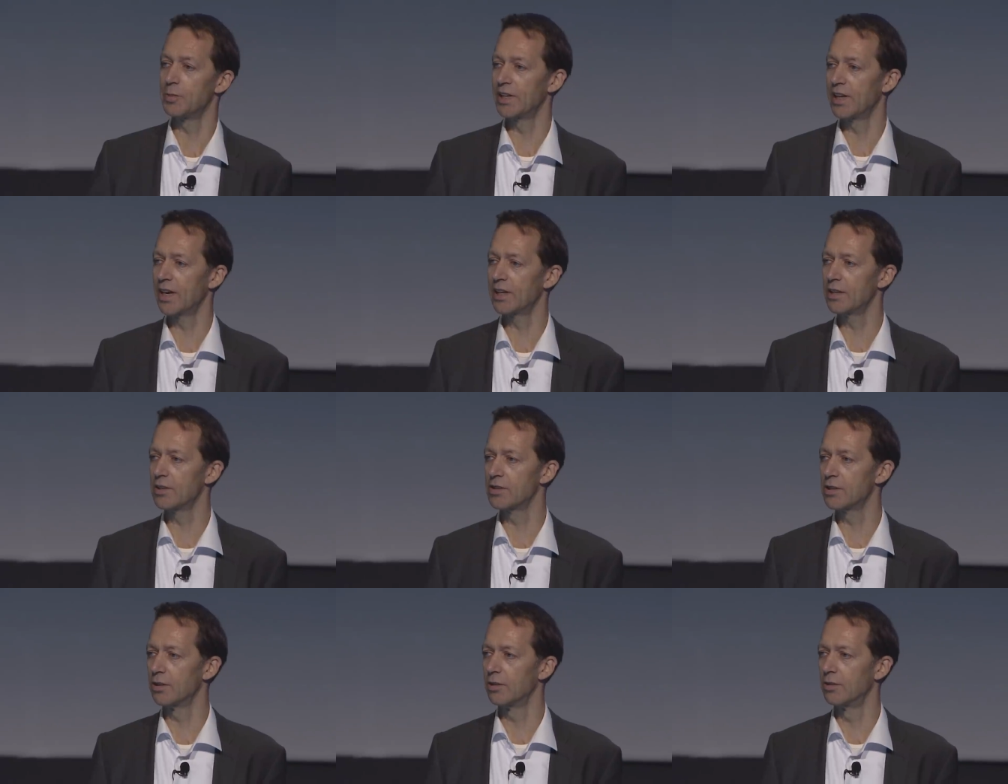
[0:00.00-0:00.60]
be
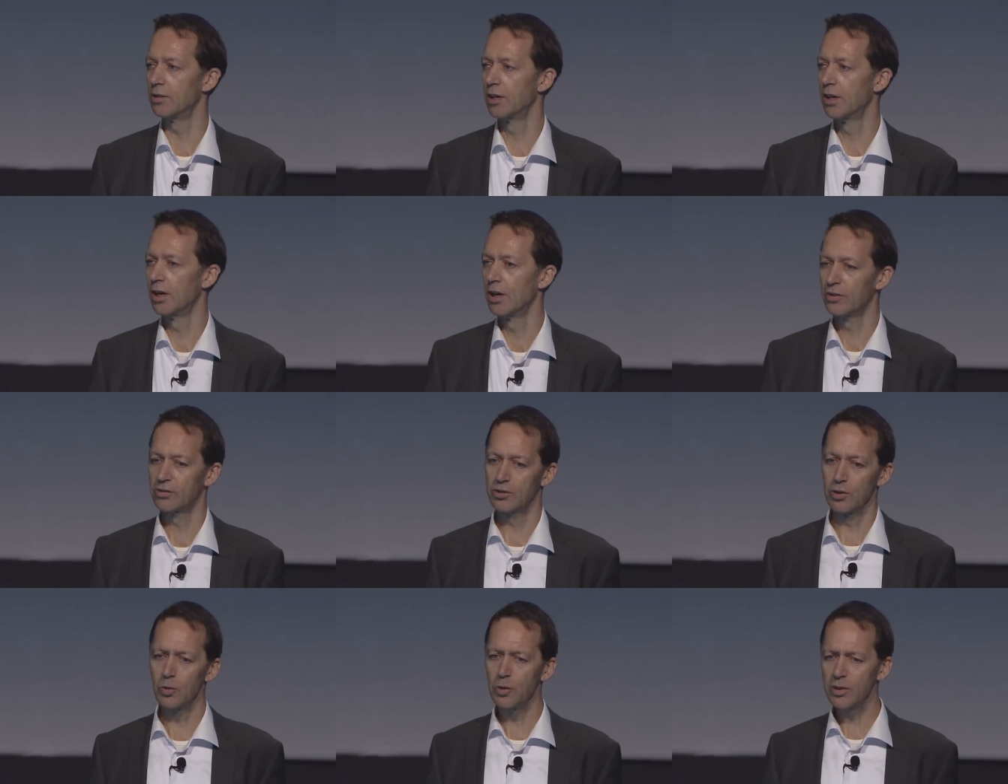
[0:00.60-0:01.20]
getting to.
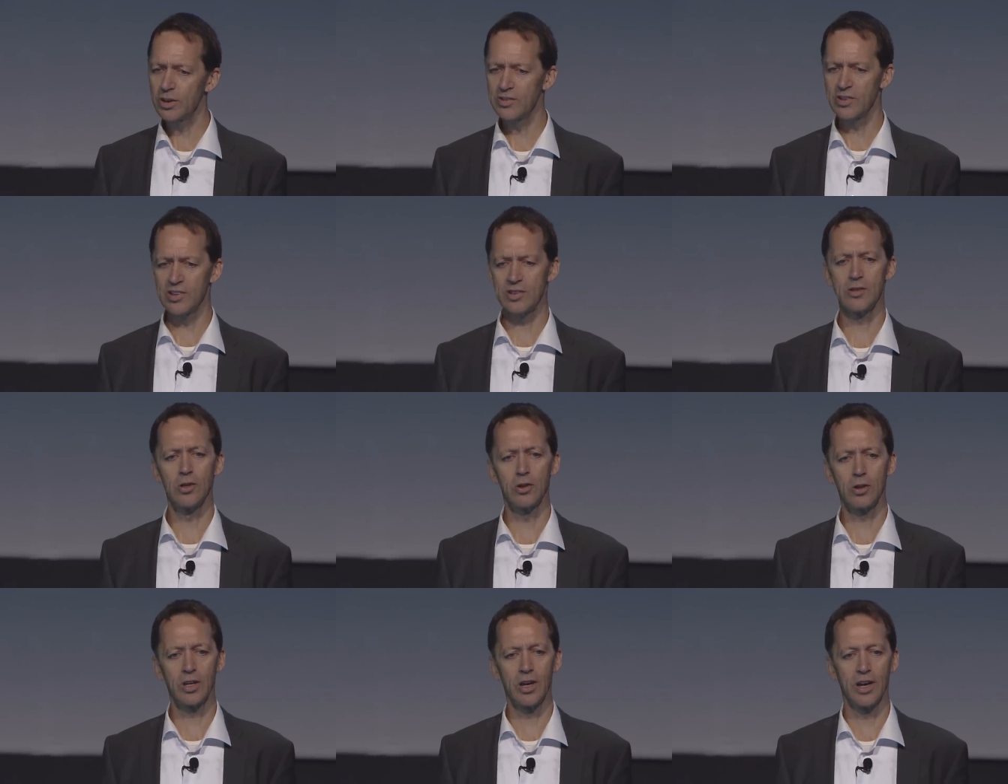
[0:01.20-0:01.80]
So what does this
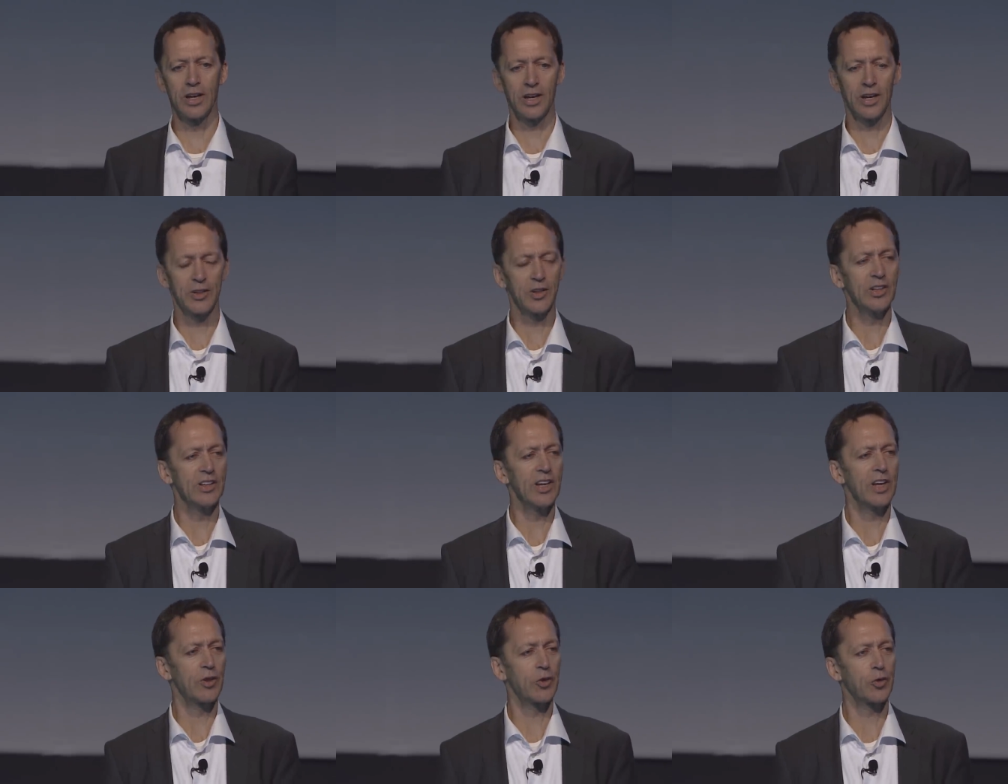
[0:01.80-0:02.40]
look like? I
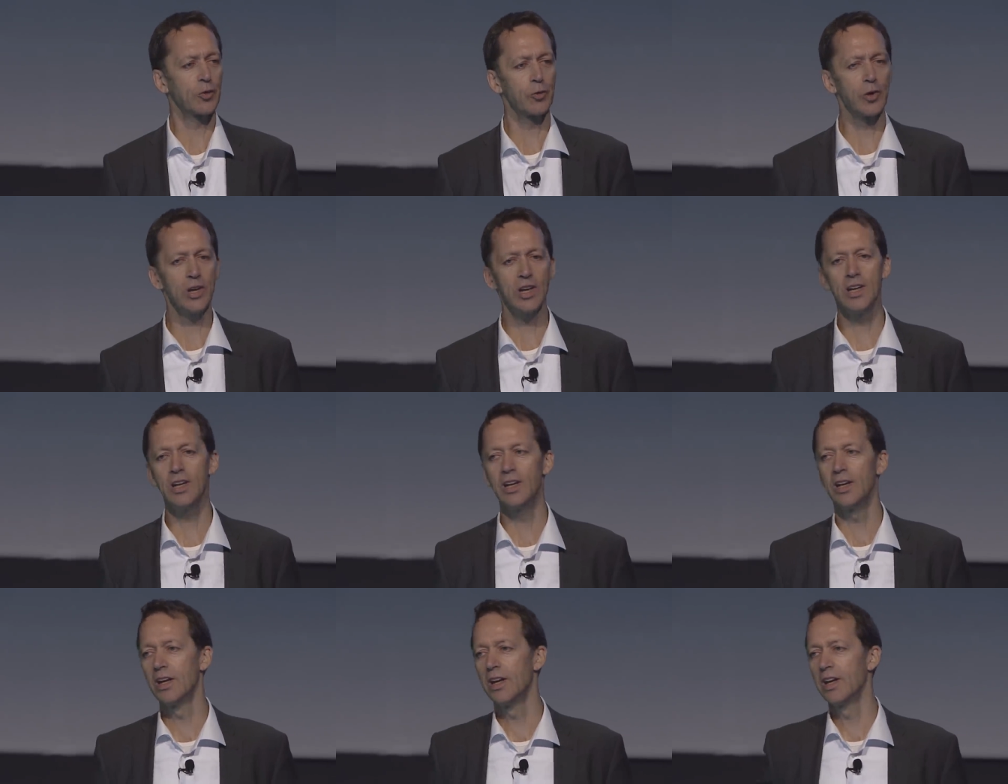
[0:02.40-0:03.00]
think there are
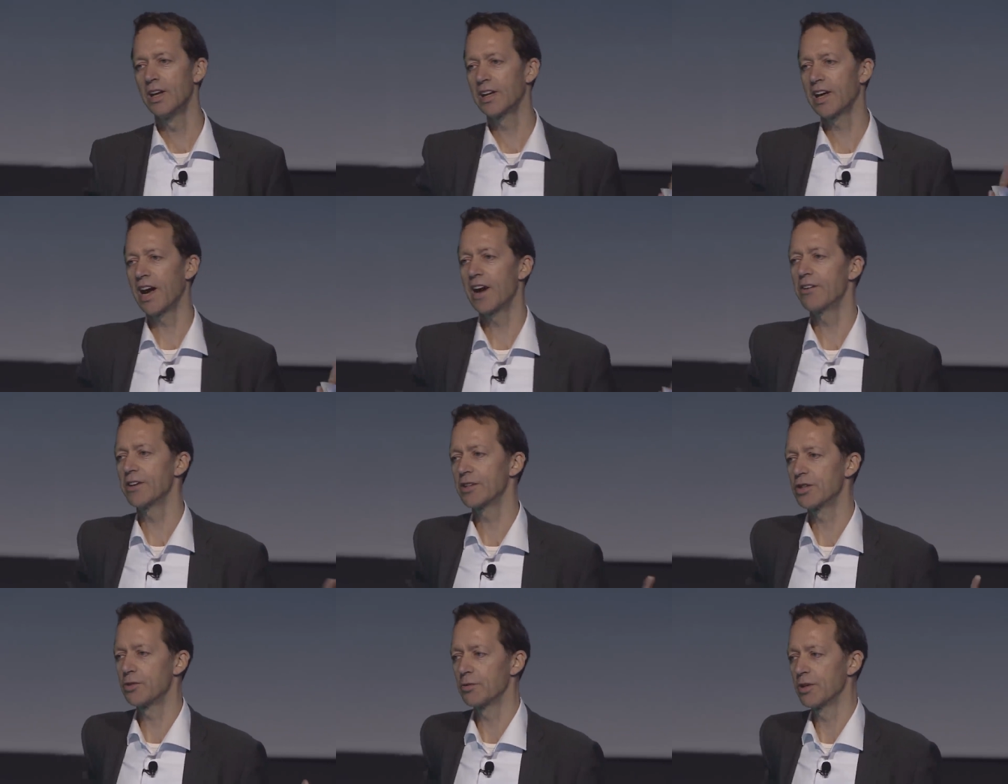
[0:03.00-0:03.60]
three
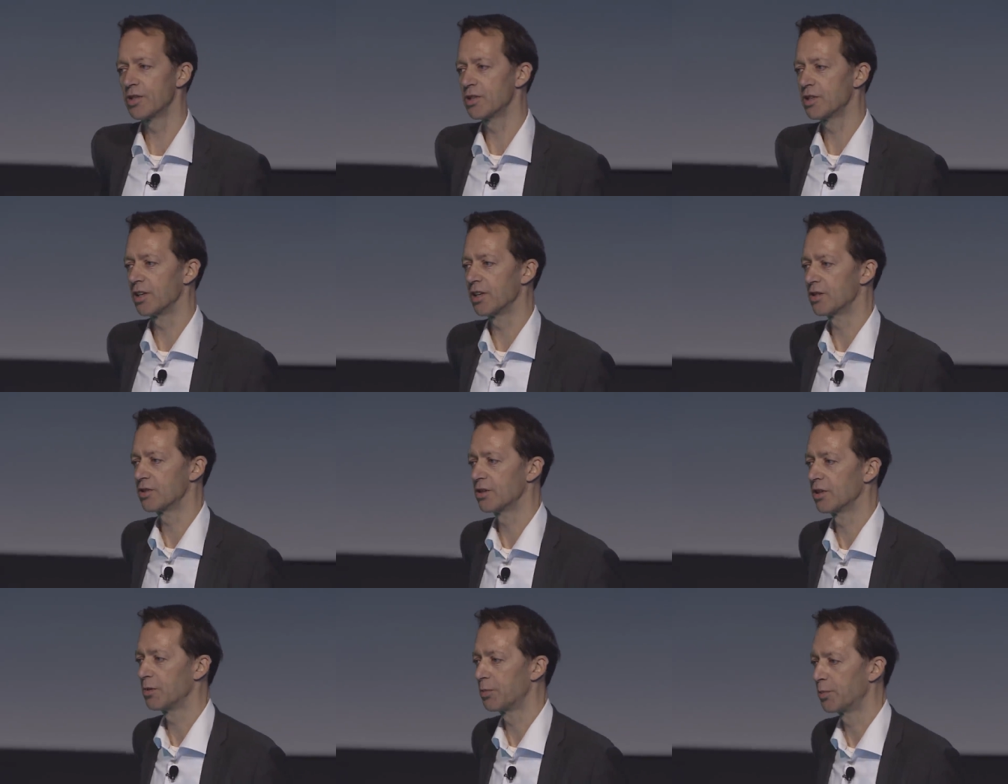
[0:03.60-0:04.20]

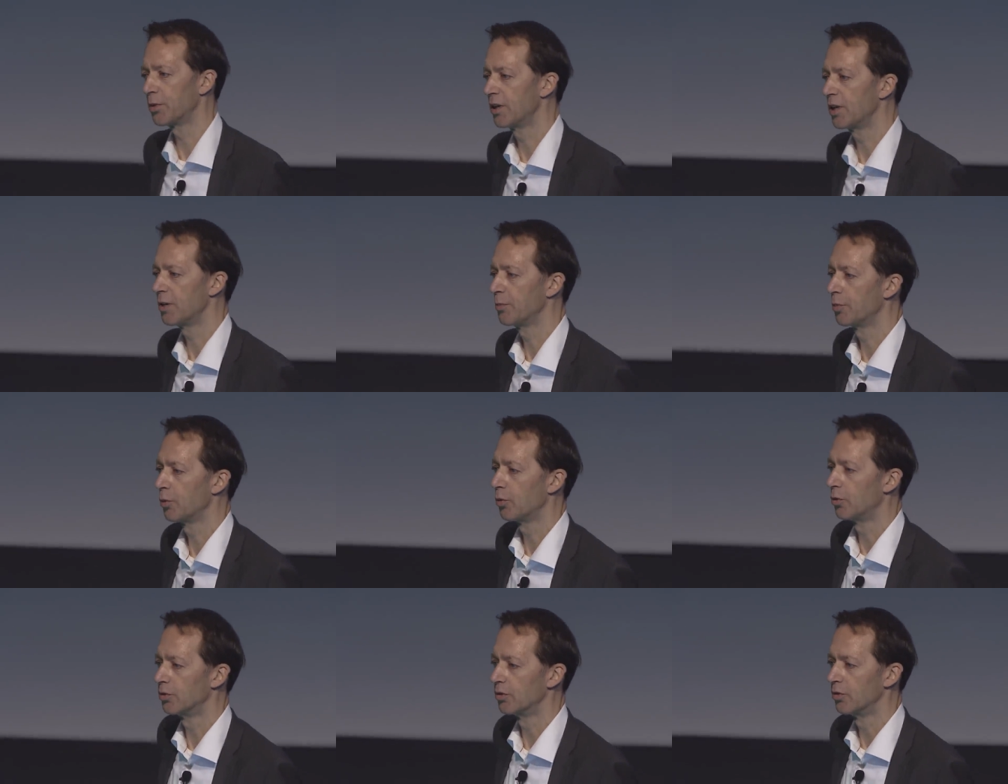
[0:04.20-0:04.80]
characteristics that are pretty
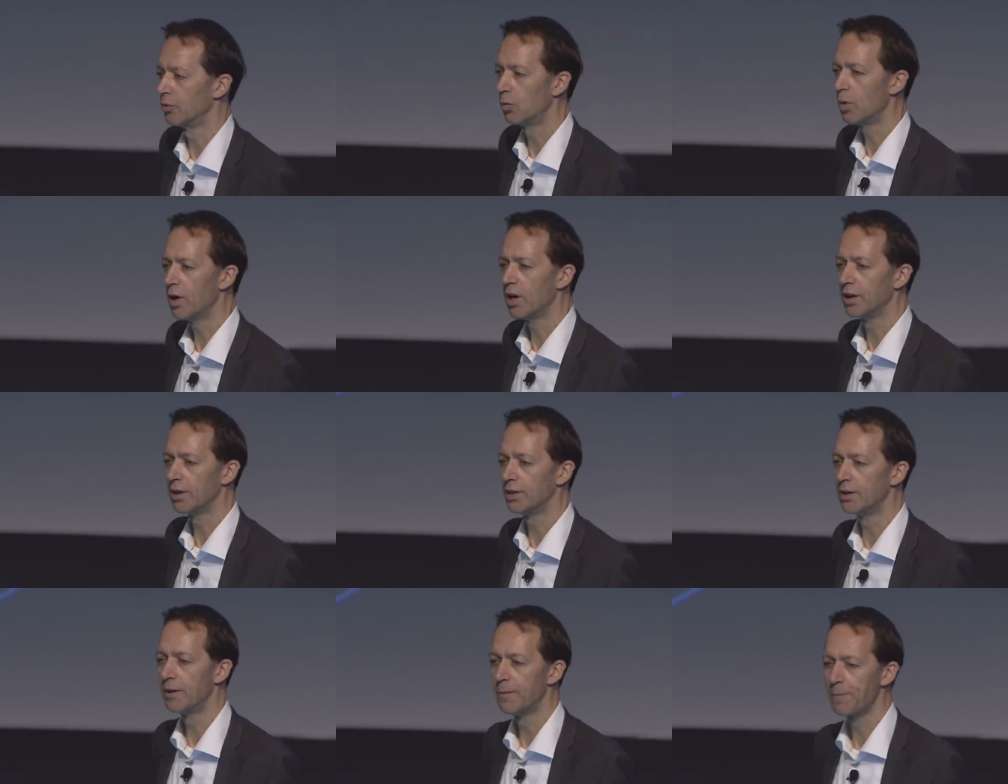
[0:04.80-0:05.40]
important.
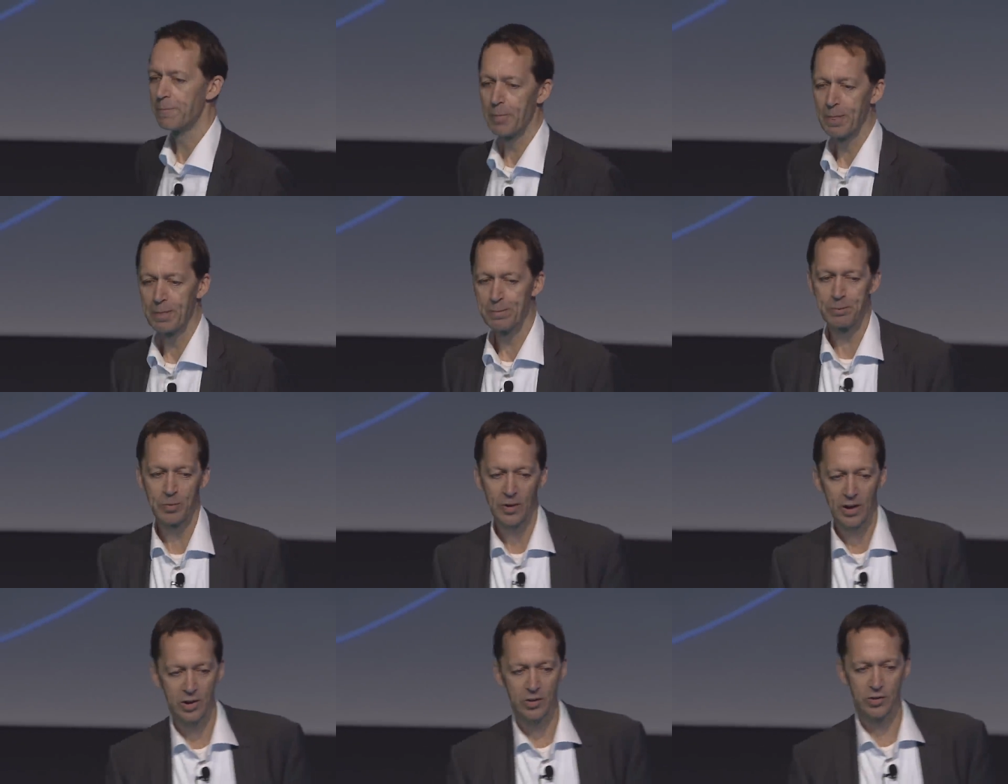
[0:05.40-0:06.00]
One
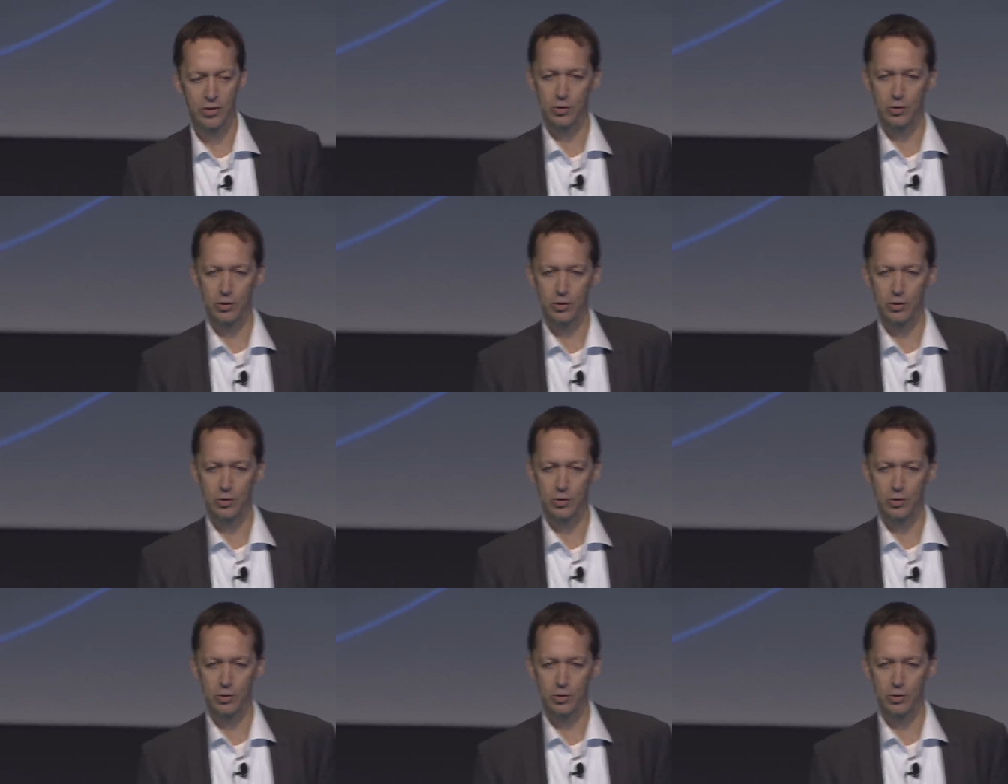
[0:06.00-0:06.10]
is